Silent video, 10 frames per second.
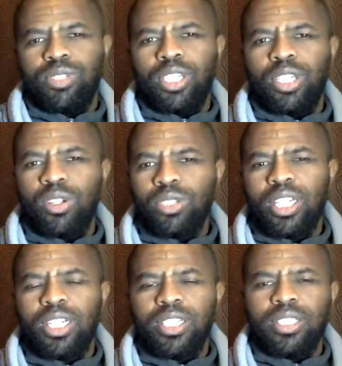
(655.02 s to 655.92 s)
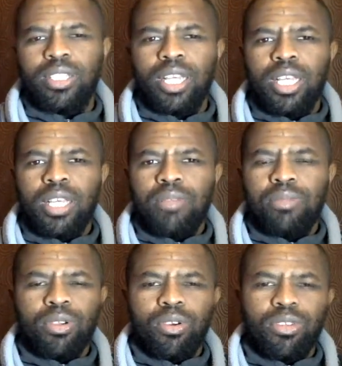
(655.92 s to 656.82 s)
the Northerners
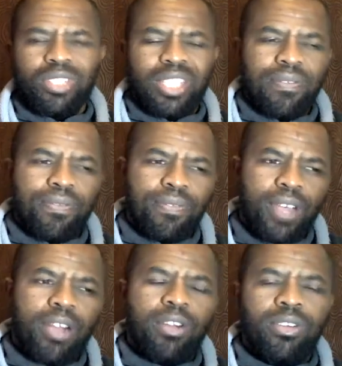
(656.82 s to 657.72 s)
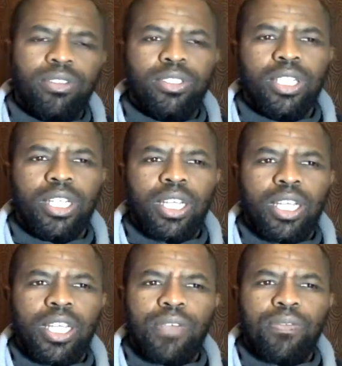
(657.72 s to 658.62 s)
because they felt
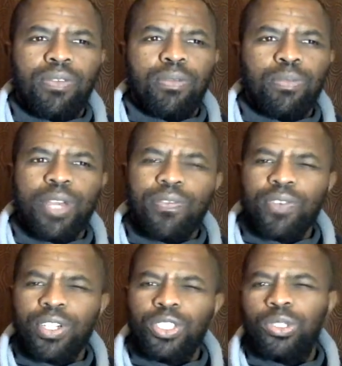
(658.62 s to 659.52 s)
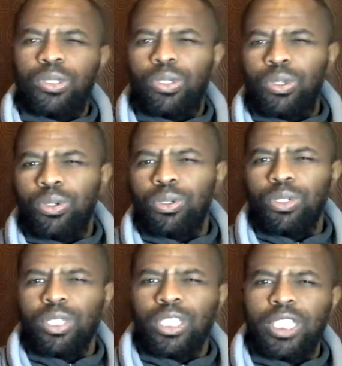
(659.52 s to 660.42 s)
if the Biafra should go,
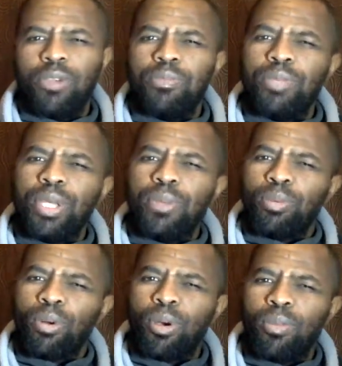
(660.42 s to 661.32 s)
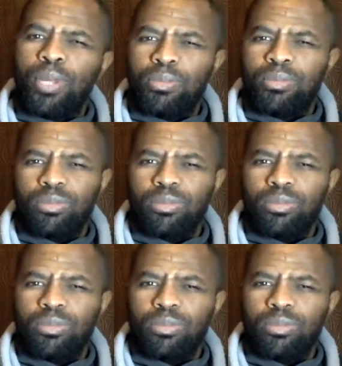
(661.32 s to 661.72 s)
there would be a problem